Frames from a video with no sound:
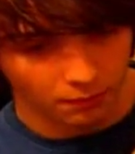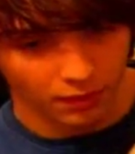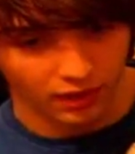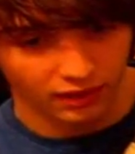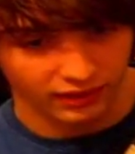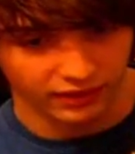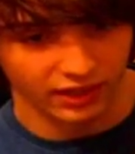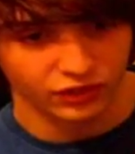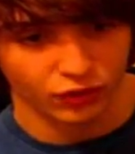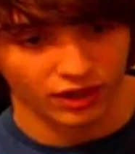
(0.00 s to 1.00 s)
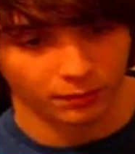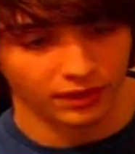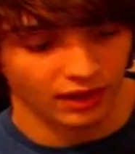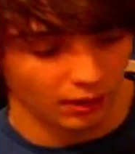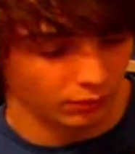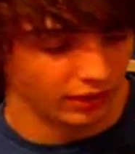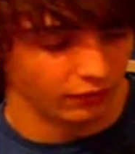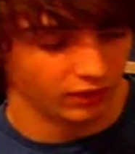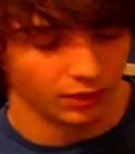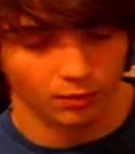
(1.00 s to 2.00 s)
But at the next track meet I will
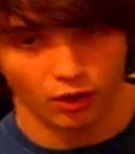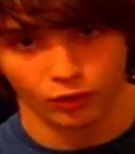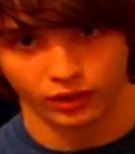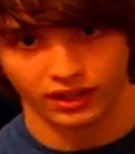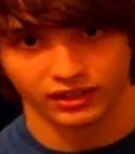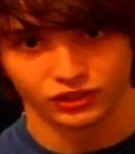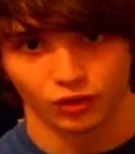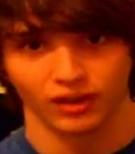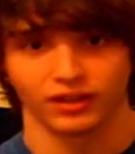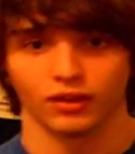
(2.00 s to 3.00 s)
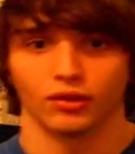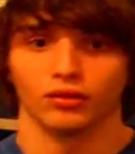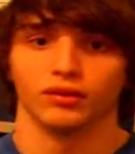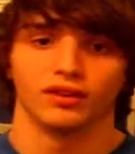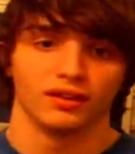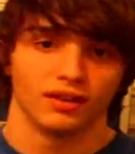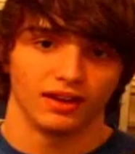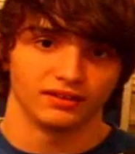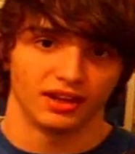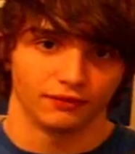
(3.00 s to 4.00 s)
definitely borrow it again so I can go
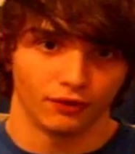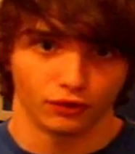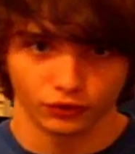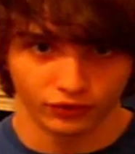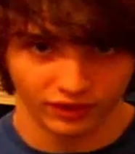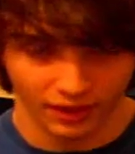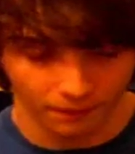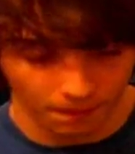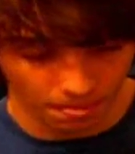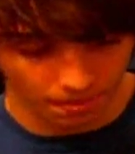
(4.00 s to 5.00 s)
and take photos for them.